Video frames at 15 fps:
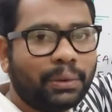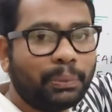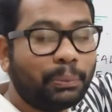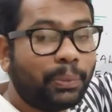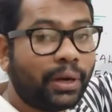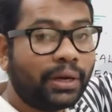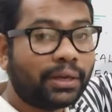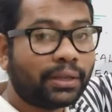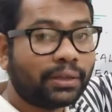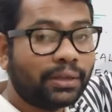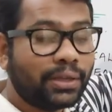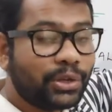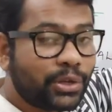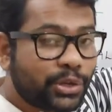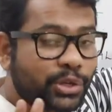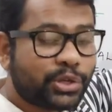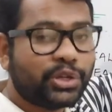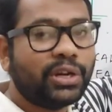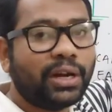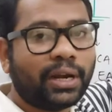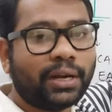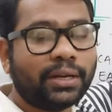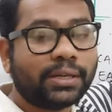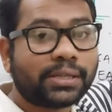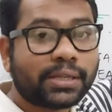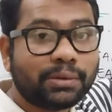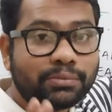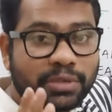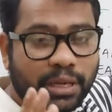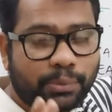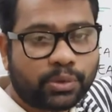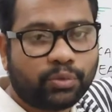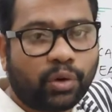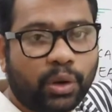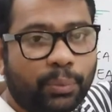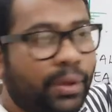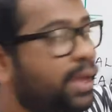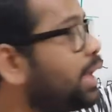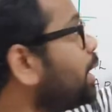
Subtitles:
But children, sometimes what may